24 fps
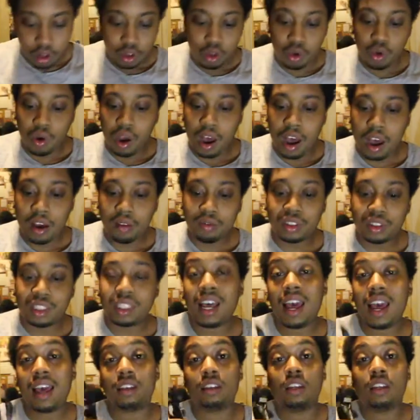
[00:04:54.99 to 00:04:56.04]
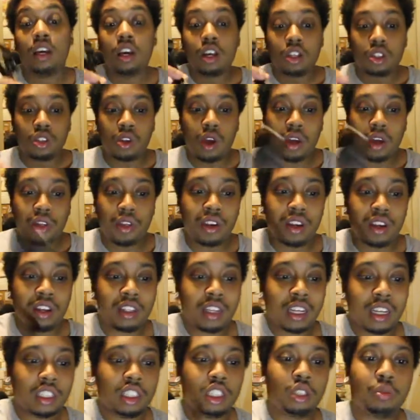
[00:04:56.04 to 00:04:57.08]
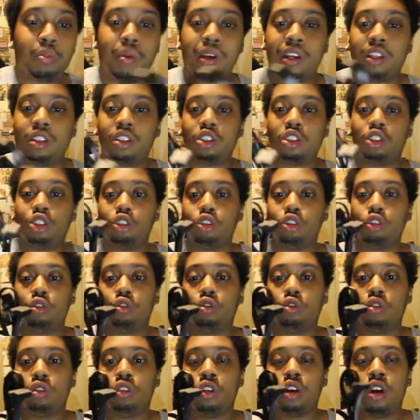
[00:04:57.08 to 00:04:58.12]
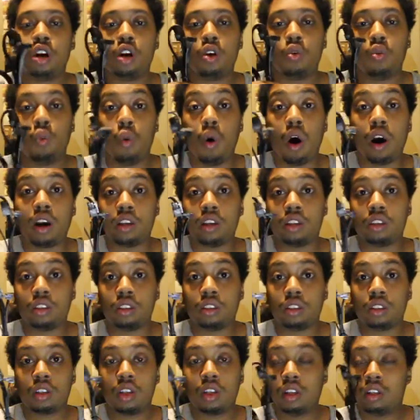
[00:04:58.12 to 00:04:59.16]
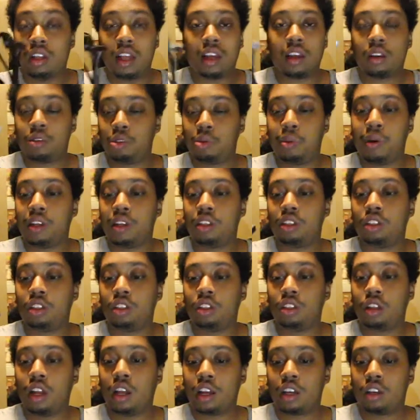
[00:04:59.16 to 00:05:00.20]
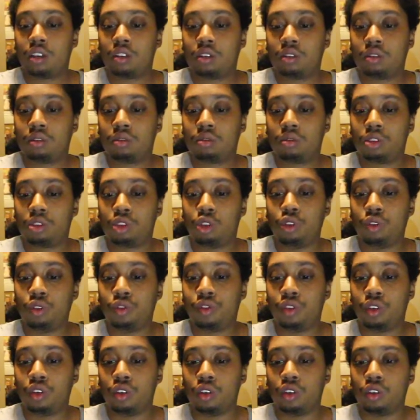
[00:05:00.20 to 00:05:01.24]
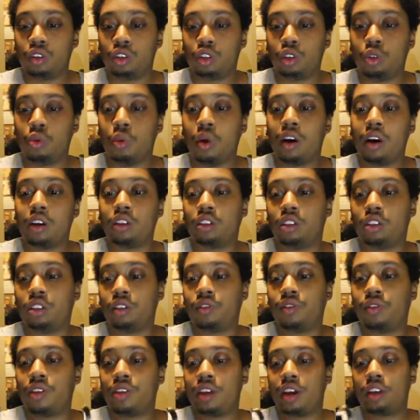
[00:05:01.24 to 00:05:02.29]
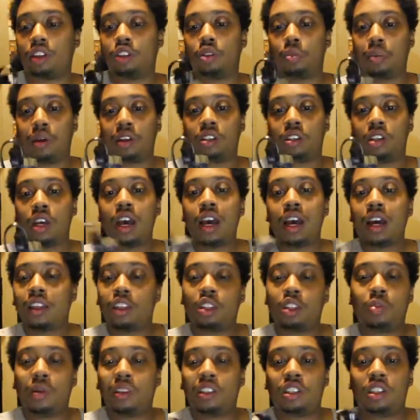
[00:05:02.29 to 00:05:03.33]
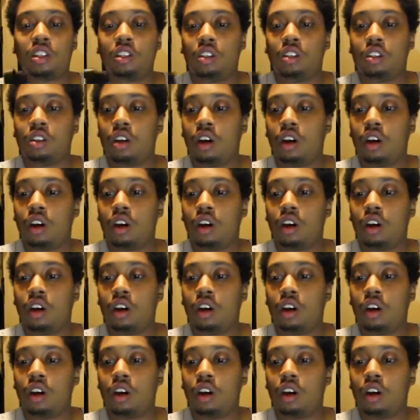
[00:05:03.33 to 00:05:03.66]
you have 10. So I think it's actually split into 2 wires, like split into like 2 for 2 wires and stuff like that. So this is basically